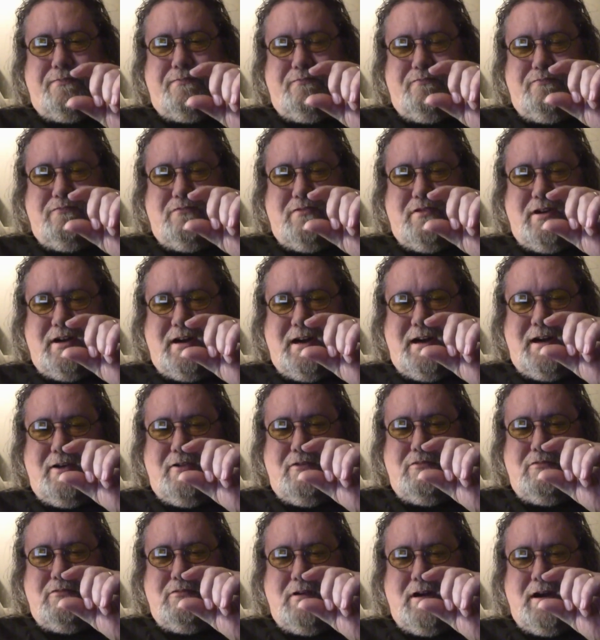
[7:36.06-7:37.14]

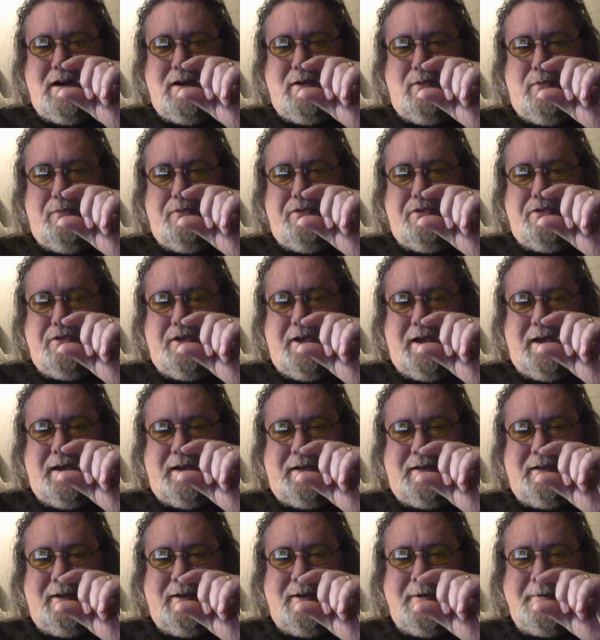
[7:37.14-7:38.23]
real, real
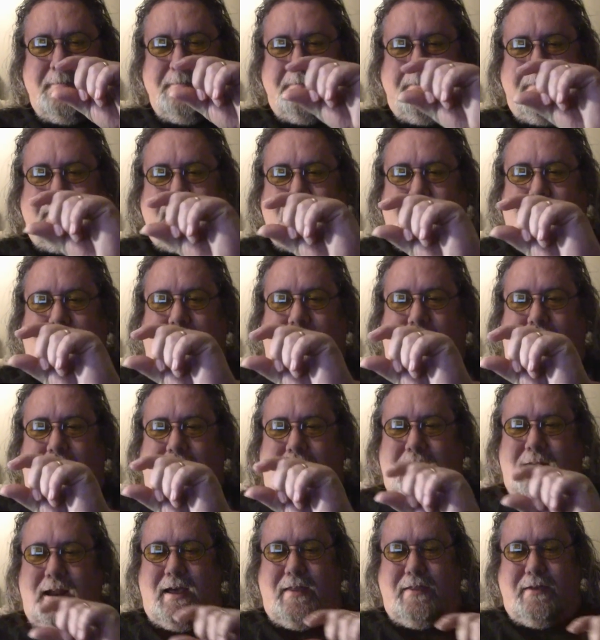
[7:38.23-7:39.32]
thick
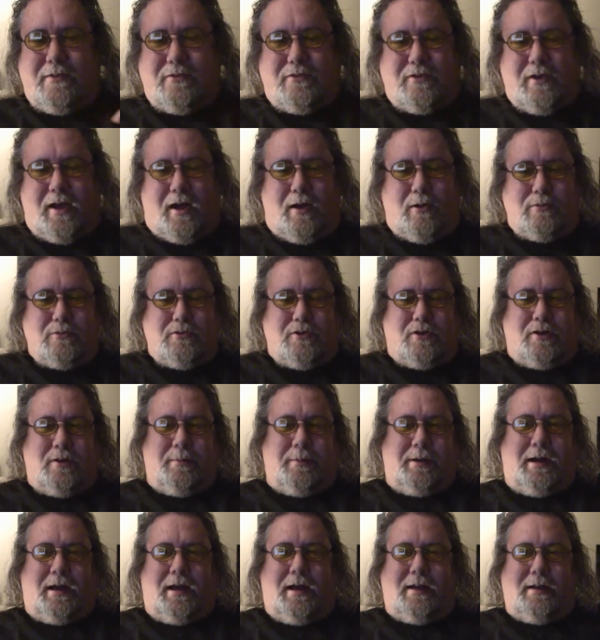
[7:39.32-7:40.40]
like leather soles on
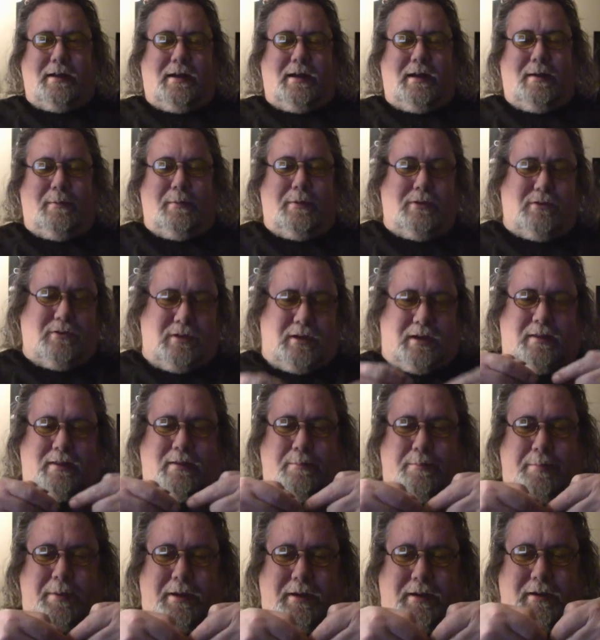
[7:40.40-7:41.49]
them and that. Yeah, and we used to get
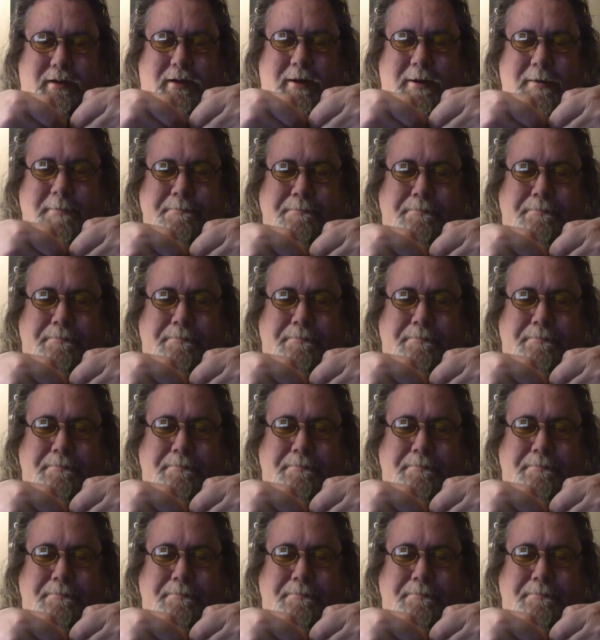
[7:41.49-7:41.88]
the big.